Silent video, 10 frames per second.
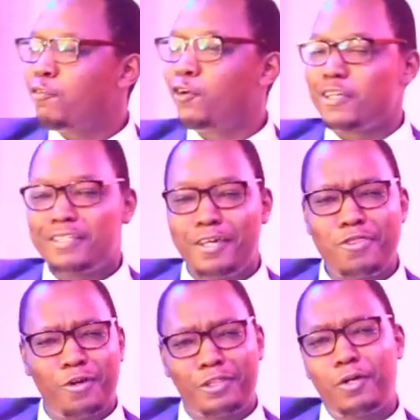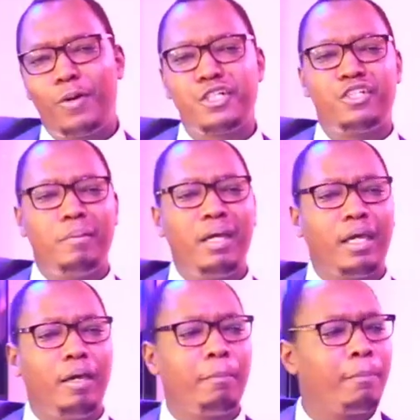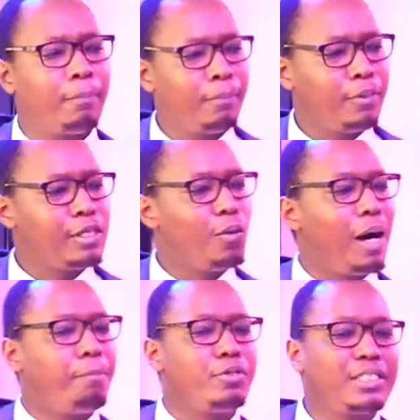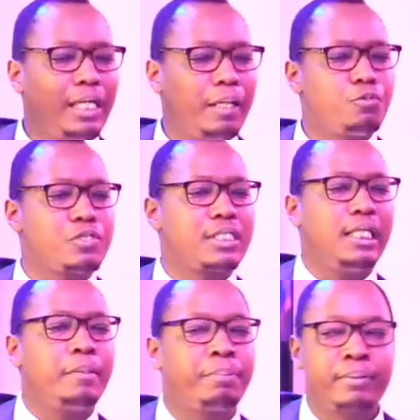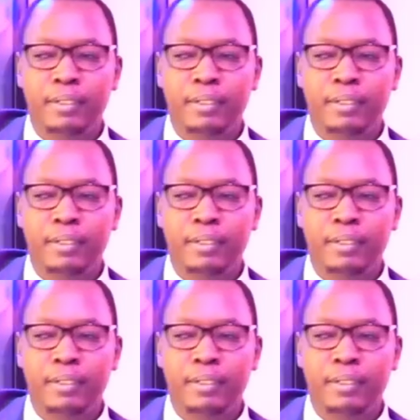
because they thought they were shaming him. They were putting him to sleep.